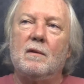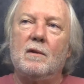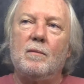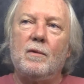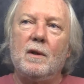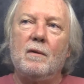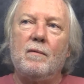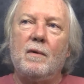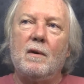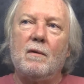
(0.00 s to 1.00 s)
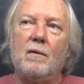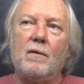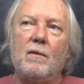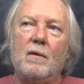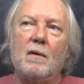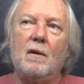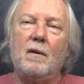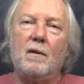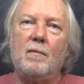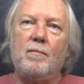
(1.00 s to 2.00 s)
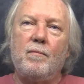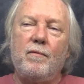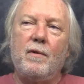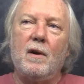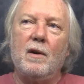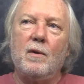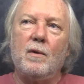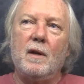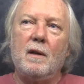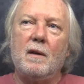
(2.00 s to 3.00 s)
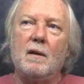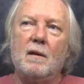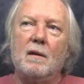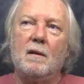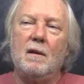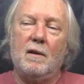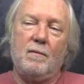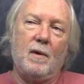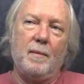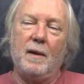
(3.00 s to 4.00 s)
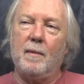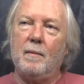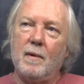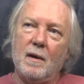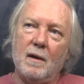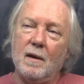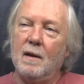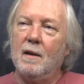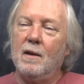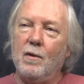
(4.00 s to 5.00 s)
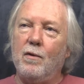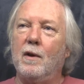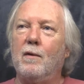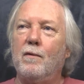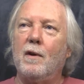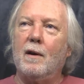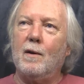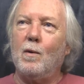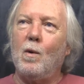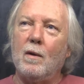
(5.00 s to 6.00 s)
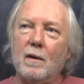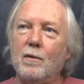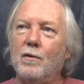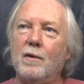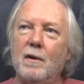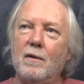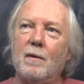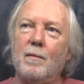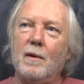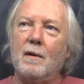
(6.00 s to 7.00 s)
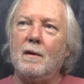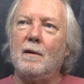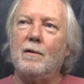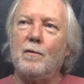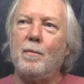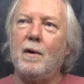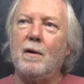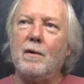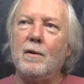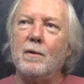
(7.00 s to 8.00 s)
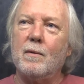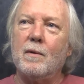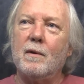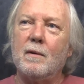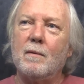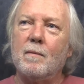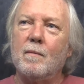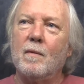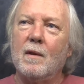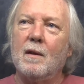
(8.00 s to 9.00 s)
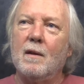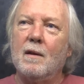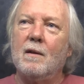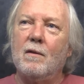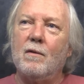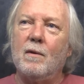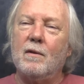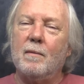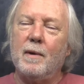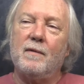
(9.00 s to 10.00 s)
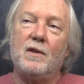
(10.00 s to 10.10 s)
some pretty good fonts, and they're fairly unique. That's what I mean. Maybe I you think you've done it all, then you see something that'll inspire you, you know. So that's a bit of a